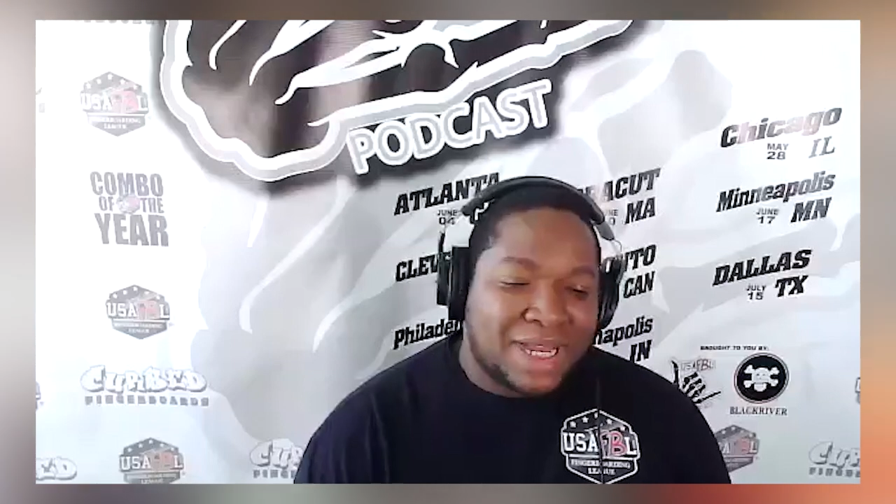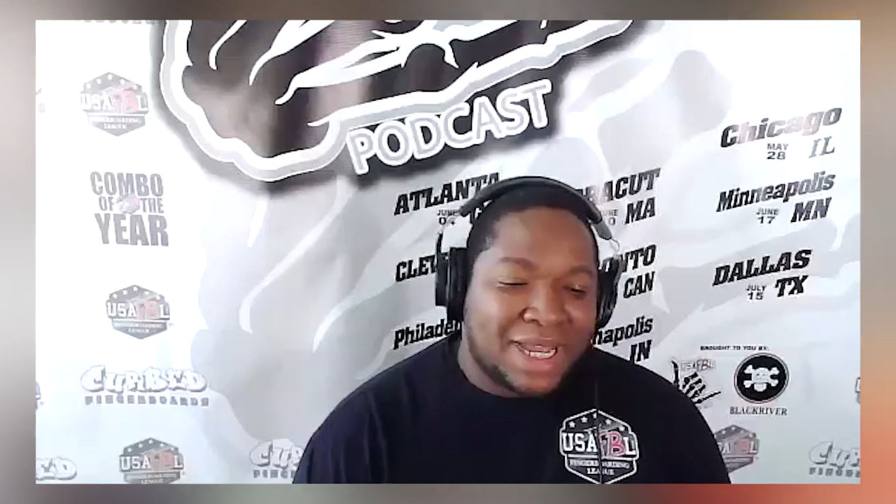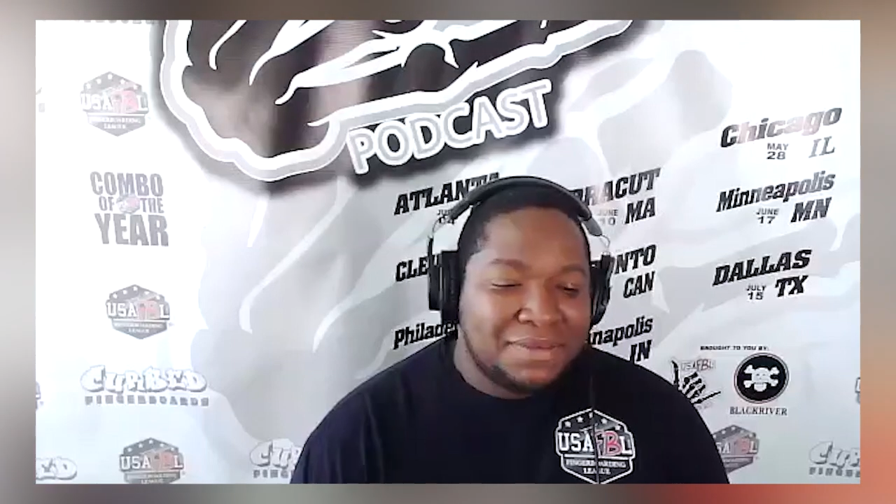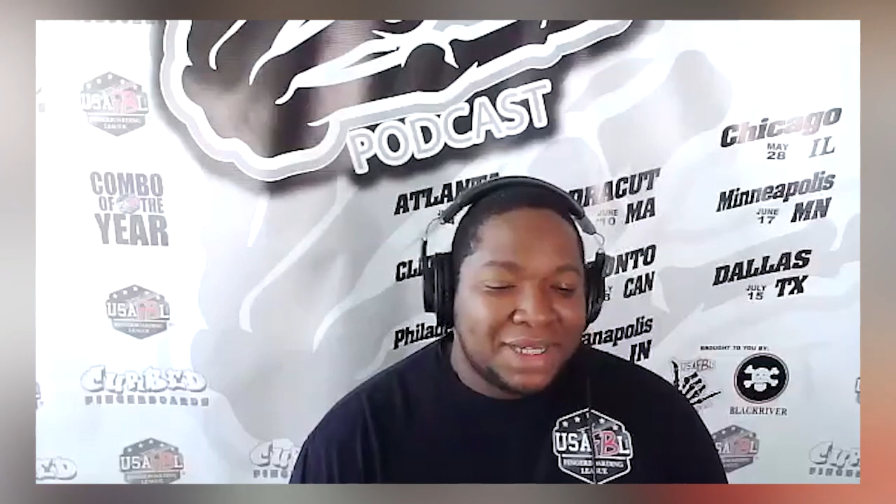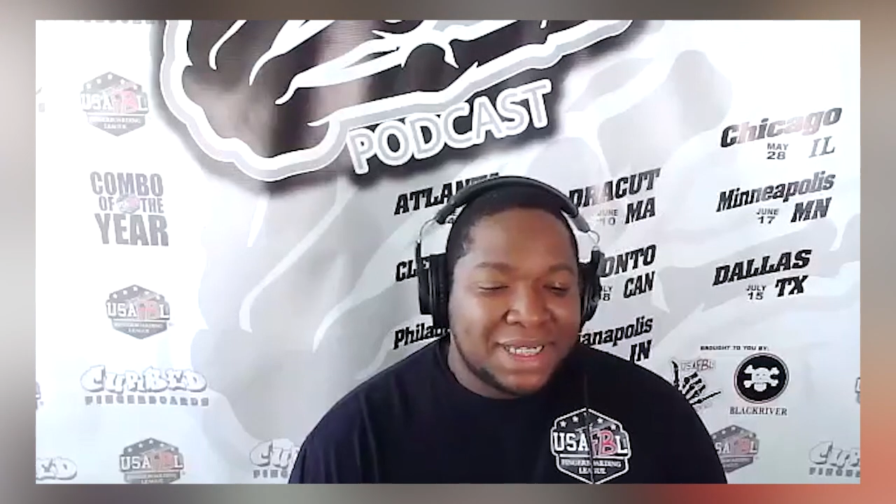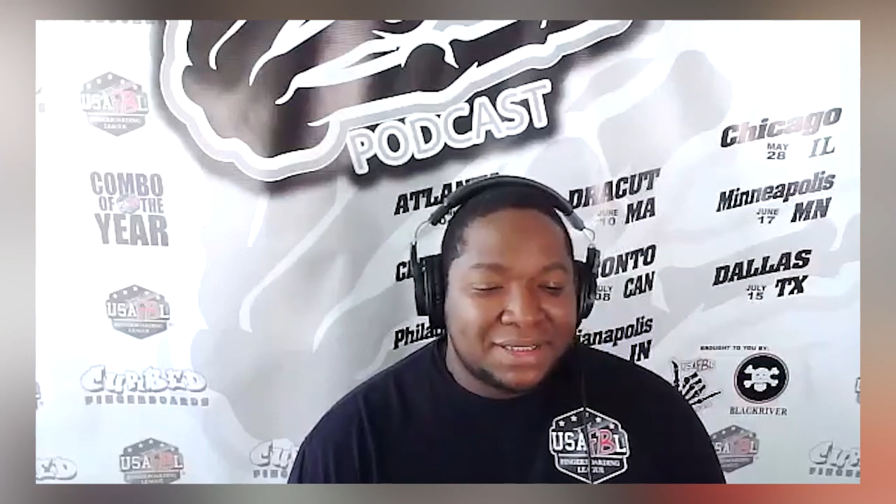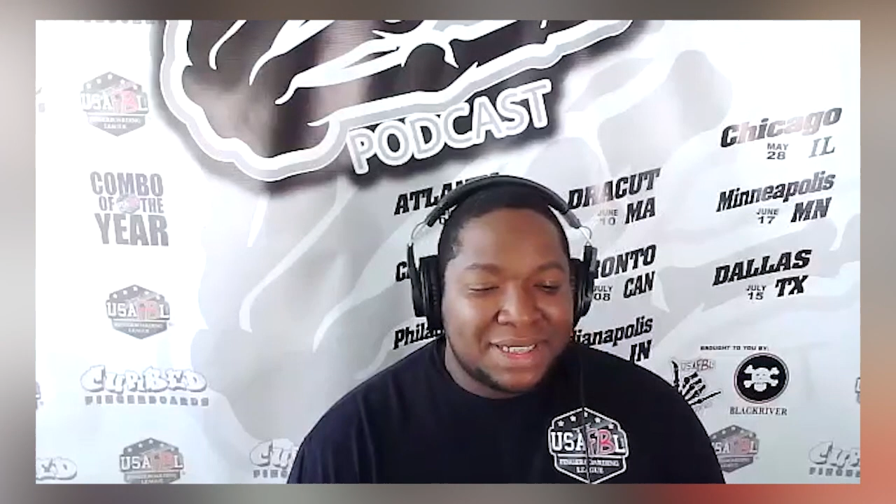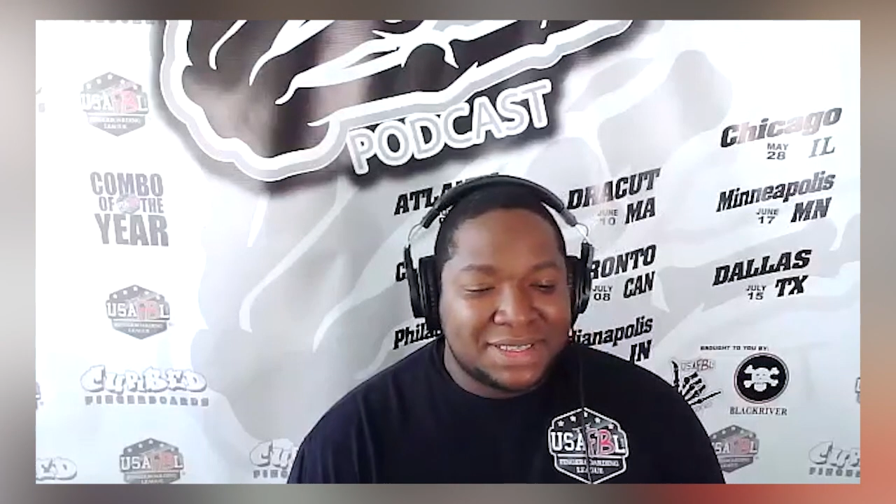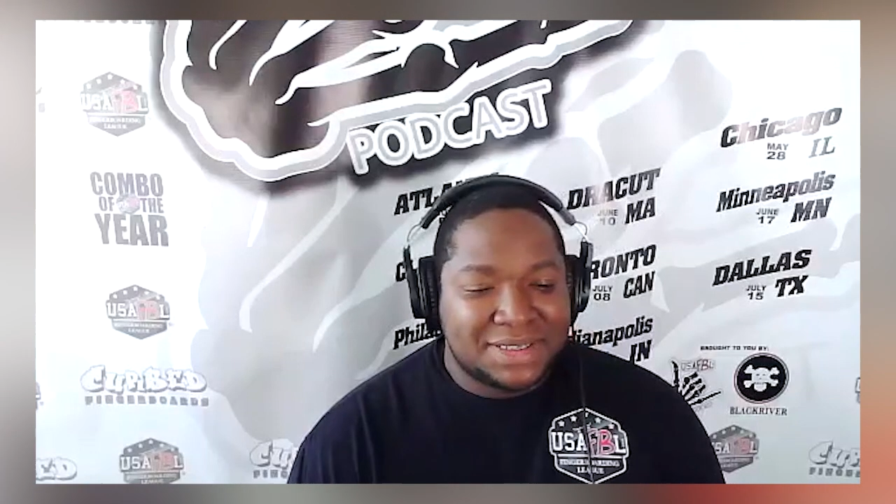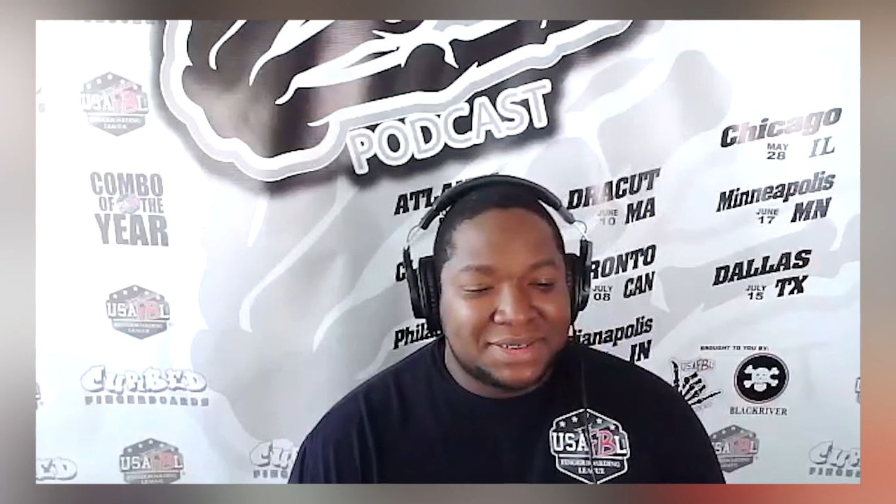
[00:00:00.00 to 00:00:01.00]
I would kind of
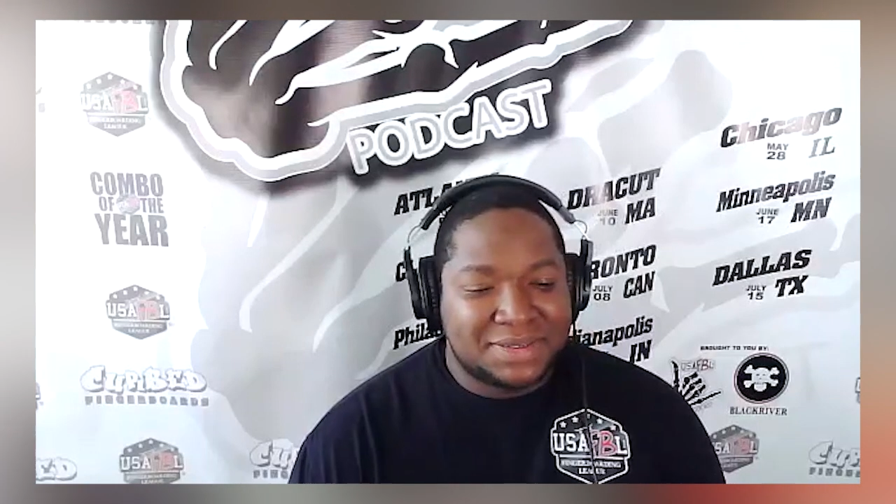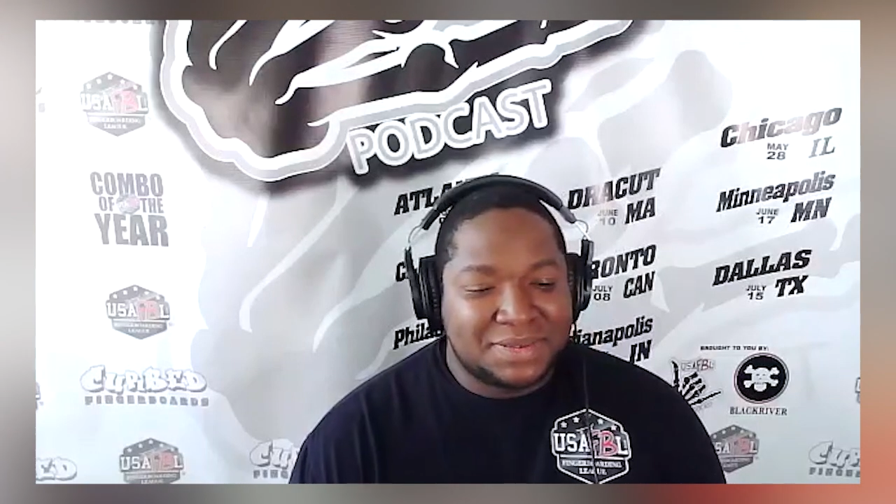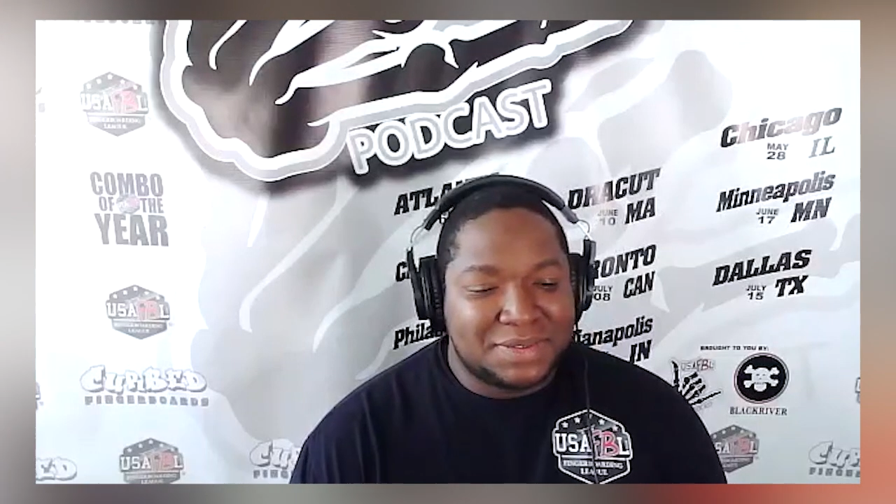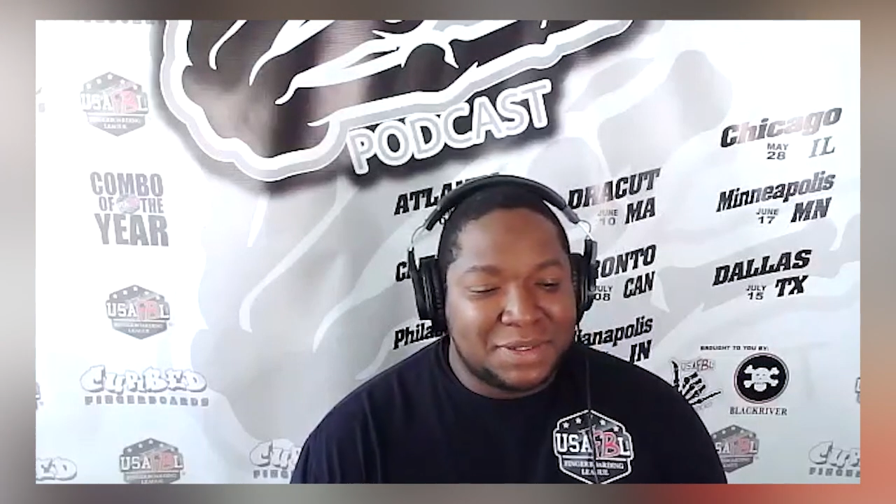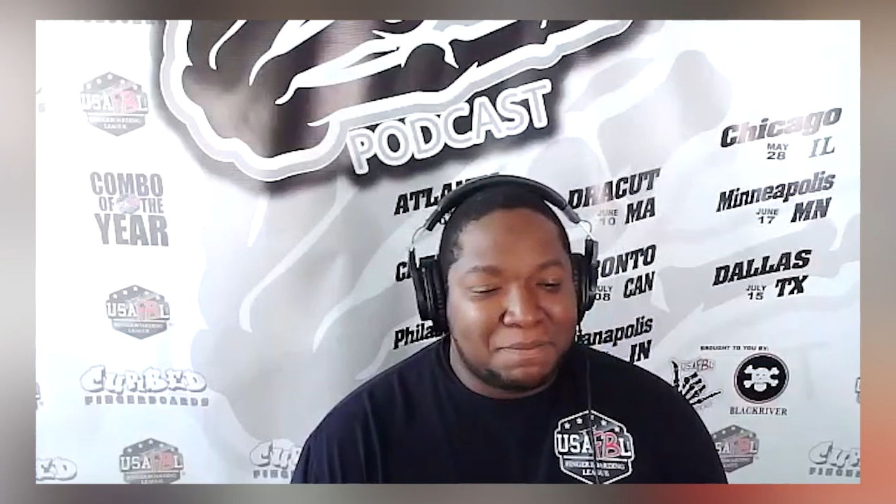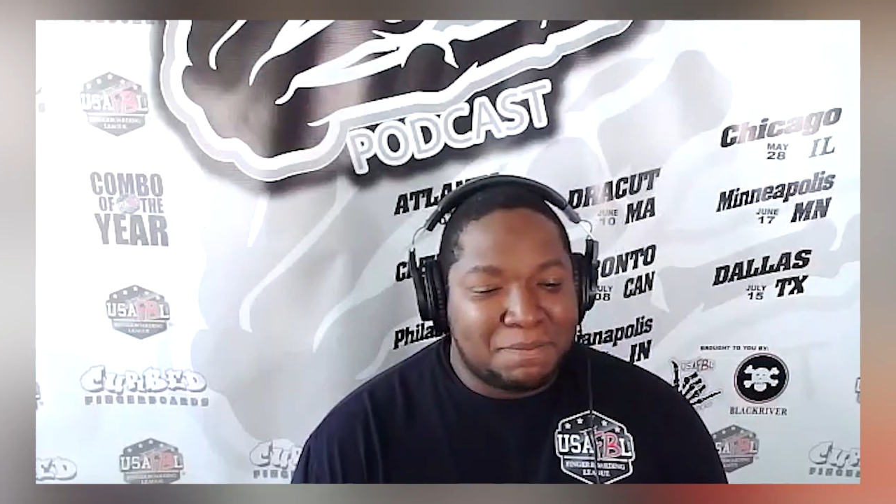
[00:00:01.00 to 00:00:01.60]
like to look